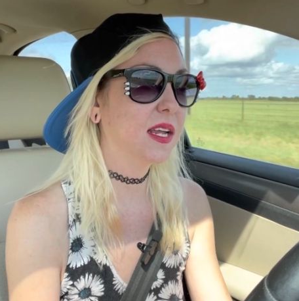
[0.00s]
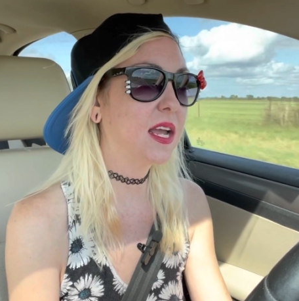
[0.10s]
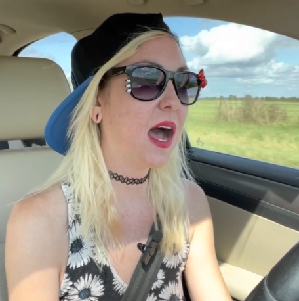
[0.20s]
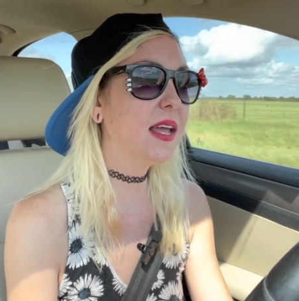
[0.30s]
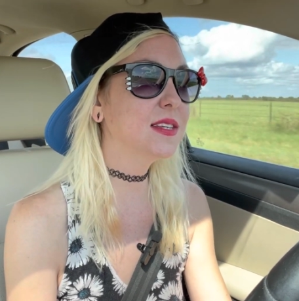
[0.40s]

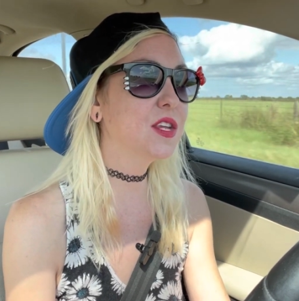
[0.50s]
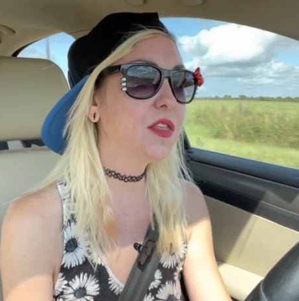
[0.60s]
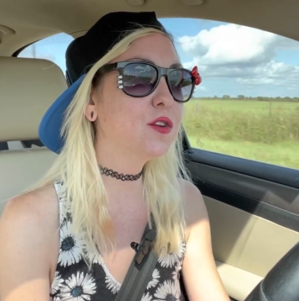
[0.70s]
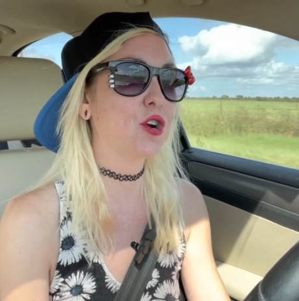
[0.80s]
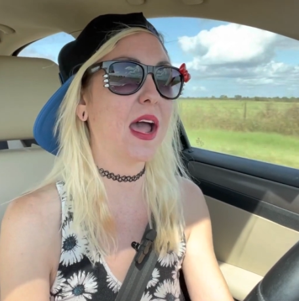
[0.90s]
got into
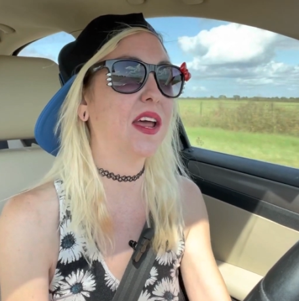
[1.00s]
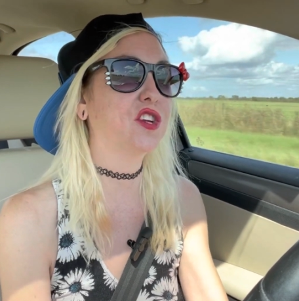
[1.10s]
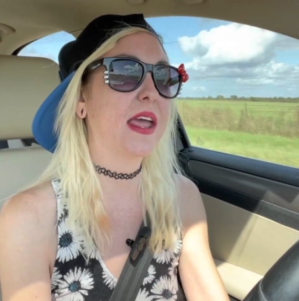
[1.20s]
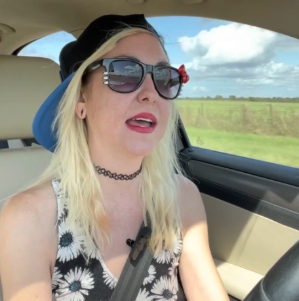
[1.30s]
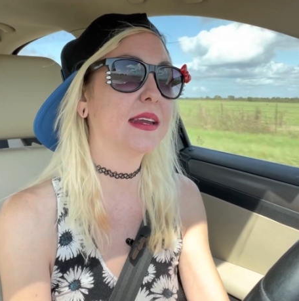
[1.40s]
the
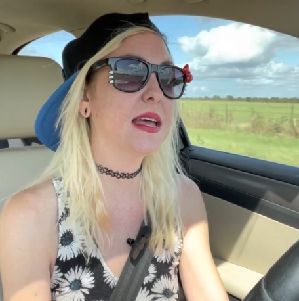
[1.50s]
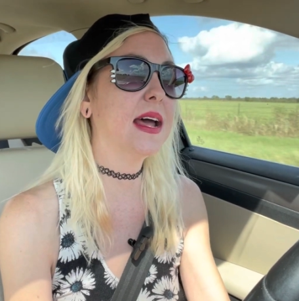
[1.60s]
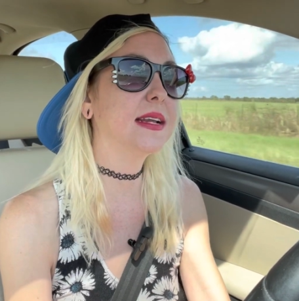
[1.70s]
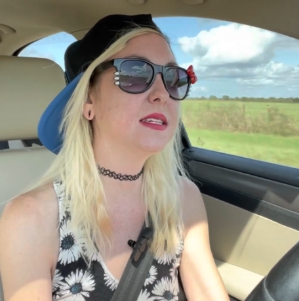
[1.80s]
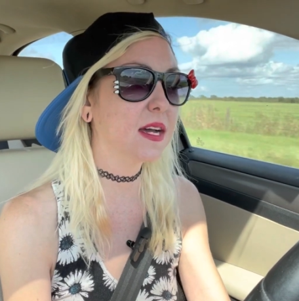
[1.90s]
trash can, and
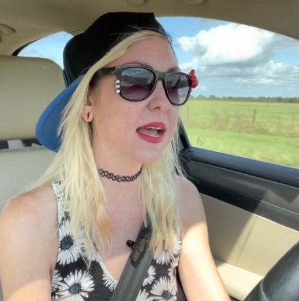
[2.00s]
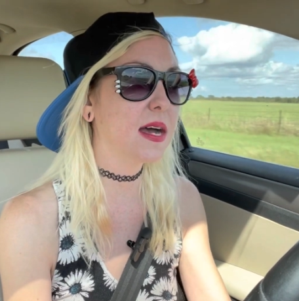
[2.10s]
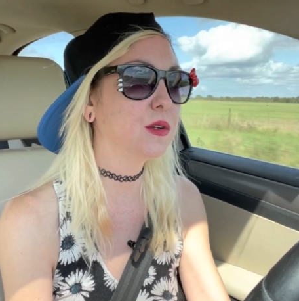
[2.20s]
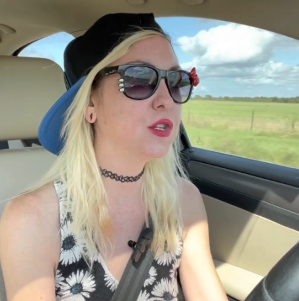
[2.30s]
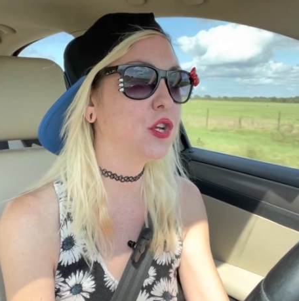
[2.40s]
I dug
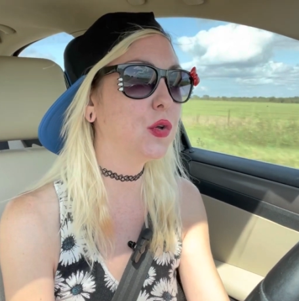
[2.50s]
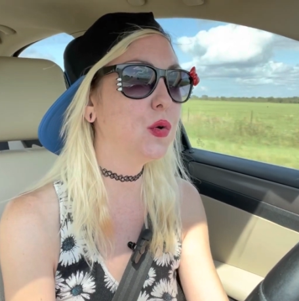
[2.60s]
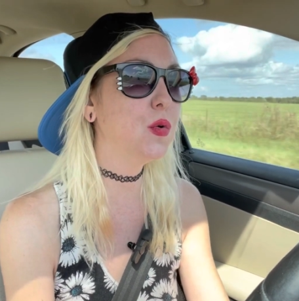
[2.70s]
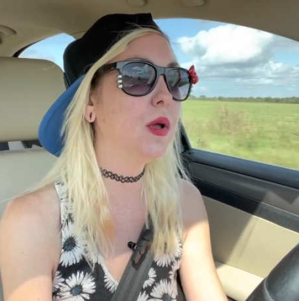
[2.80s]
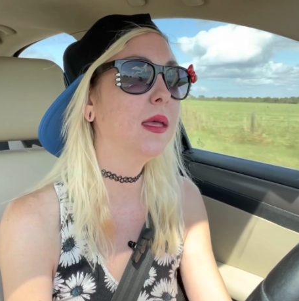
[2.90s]
out
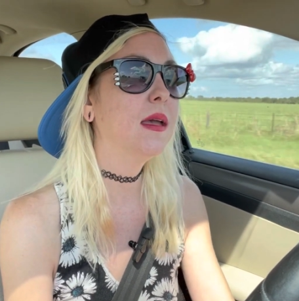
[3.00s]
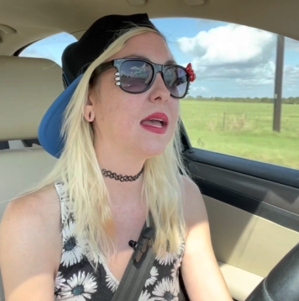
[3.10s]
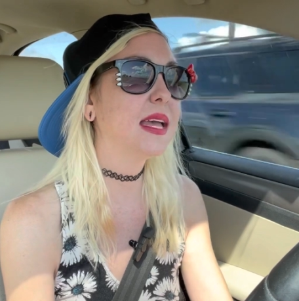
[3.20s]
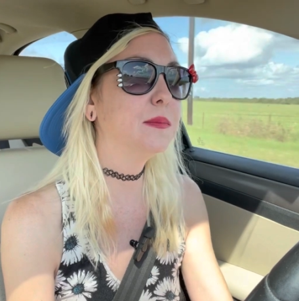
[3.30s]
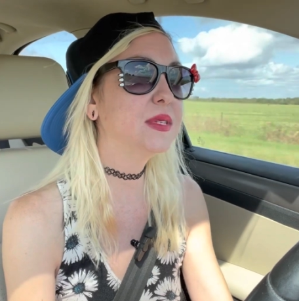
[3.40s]
2
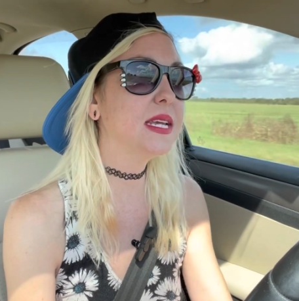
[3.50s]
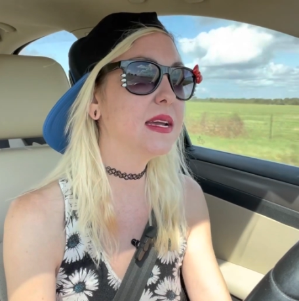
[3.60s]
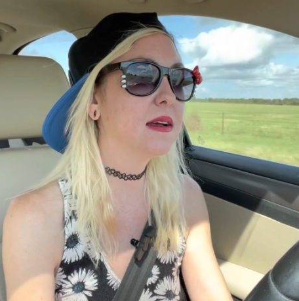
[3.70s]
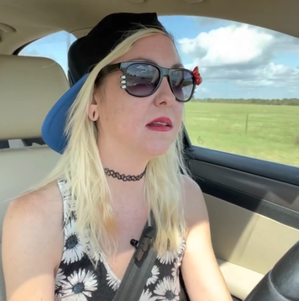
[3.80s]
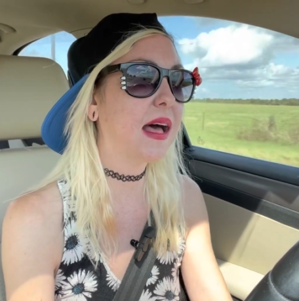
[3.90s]

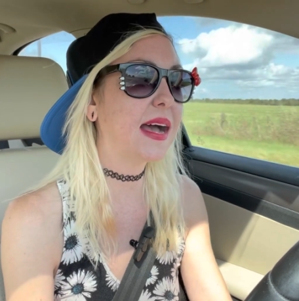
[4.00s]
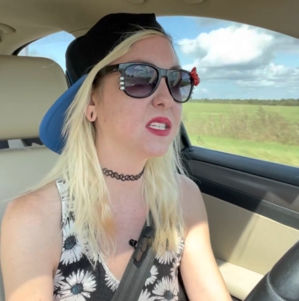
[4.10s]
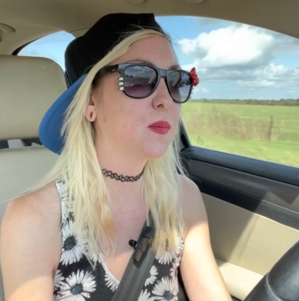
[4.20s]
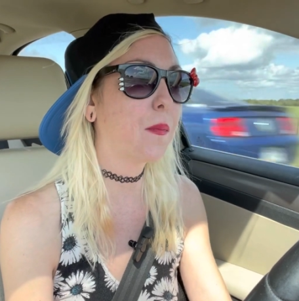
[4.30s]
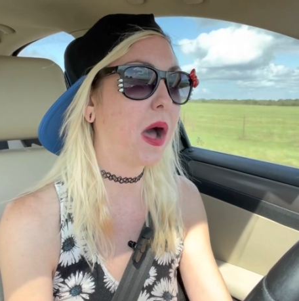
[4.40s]
empty
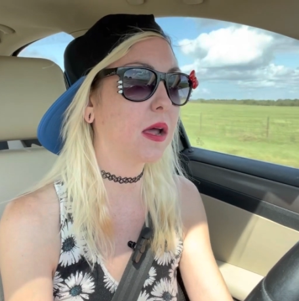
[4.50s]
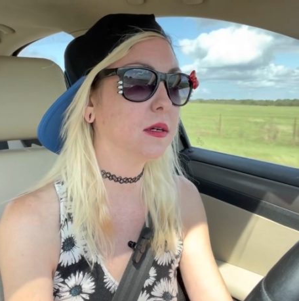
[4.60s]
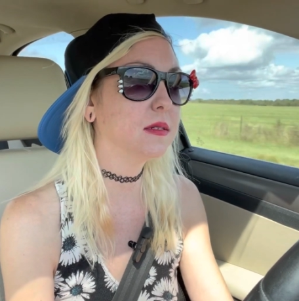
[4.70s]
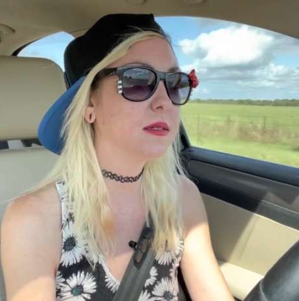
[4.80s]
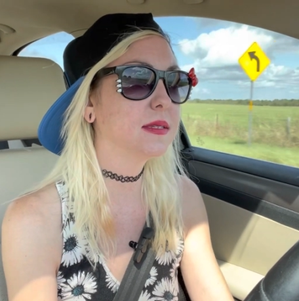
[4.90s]
glass
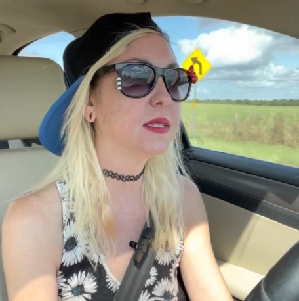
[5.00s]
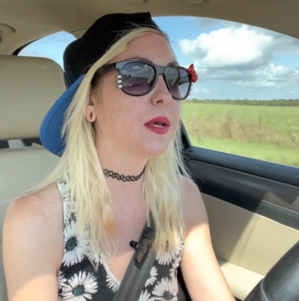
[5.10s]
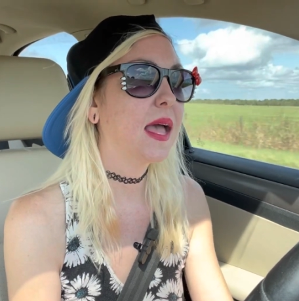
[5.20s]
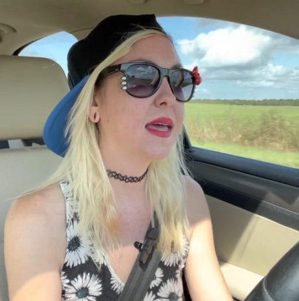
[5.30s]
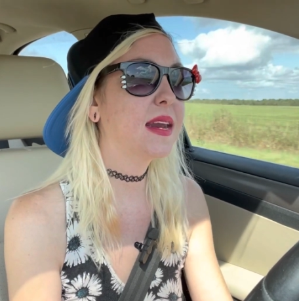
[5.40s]

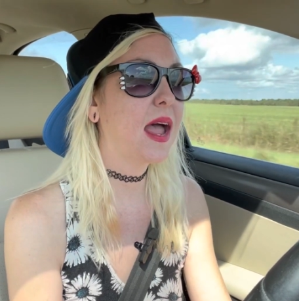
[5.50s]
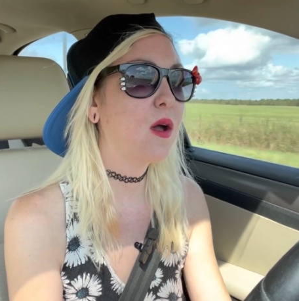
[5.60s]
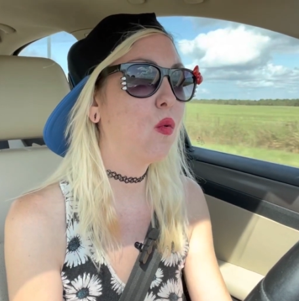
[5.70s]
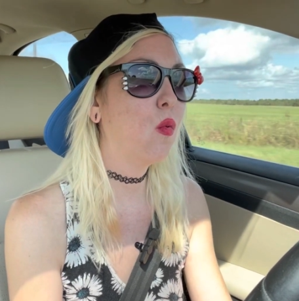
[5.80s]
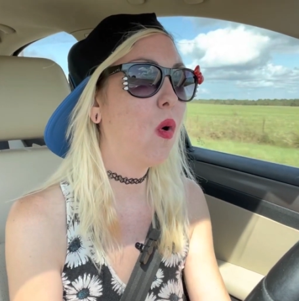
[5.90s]
bottles, and
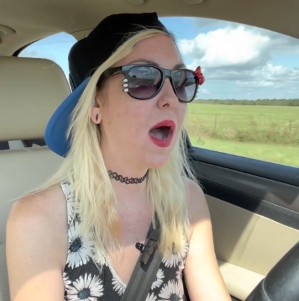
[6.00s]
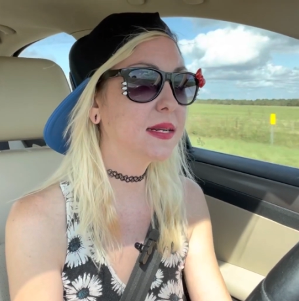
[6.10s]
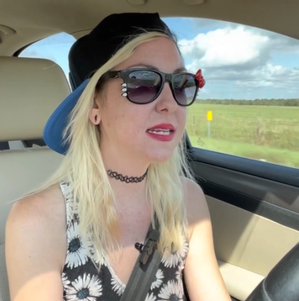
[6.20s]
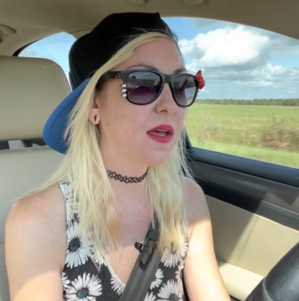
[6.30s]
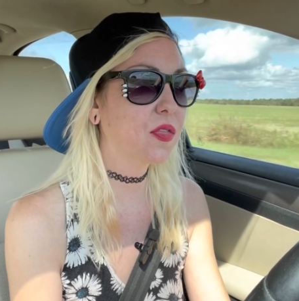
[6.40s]
I
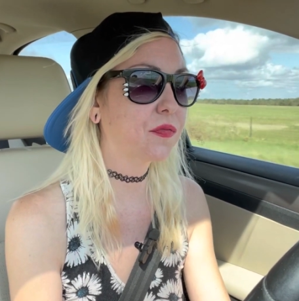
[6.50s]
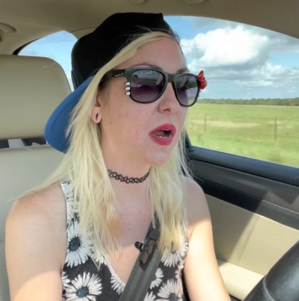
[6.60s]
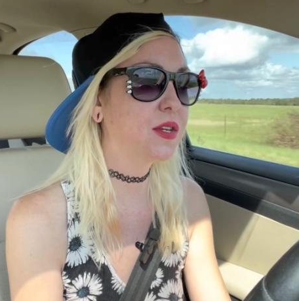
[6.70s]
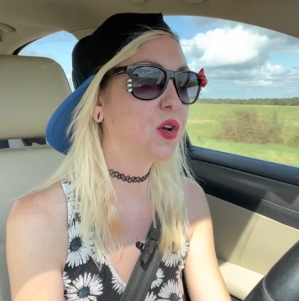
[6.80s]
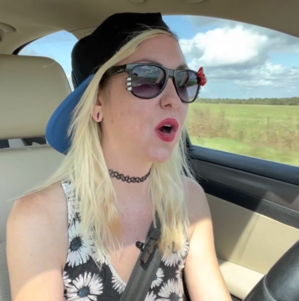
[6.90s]
walked out the
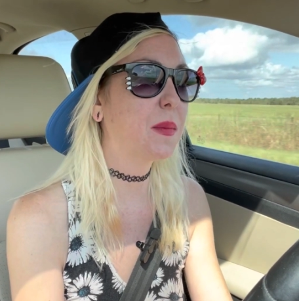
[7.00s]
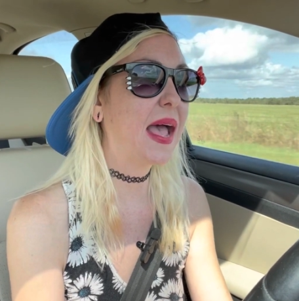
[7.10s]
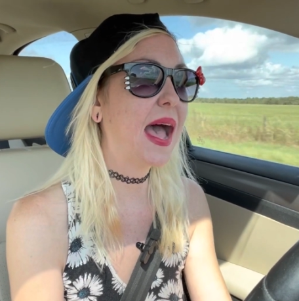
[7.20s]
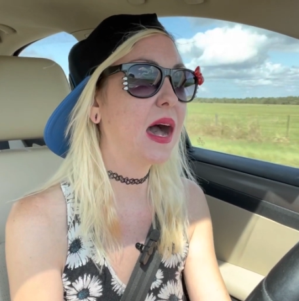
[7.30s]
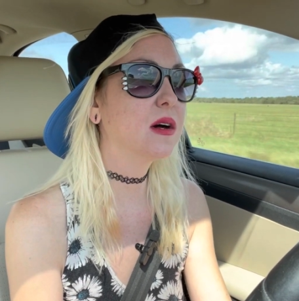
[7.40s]
front door of
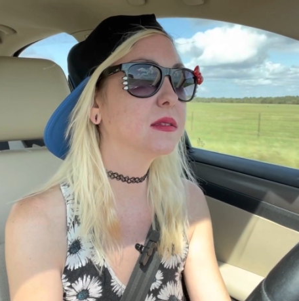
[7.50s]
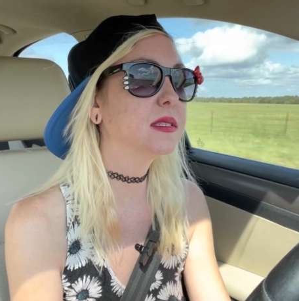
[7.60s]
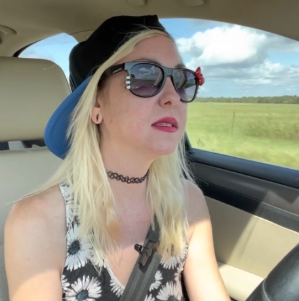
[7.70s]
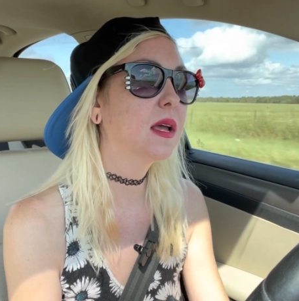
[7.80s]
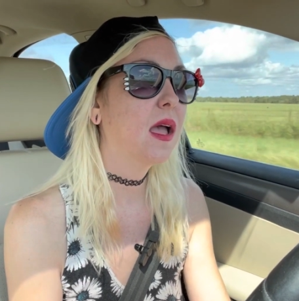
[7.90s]
my
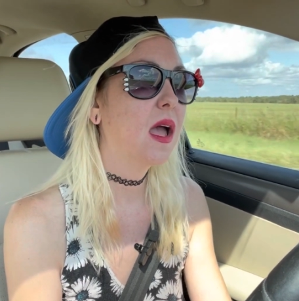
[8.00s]
house.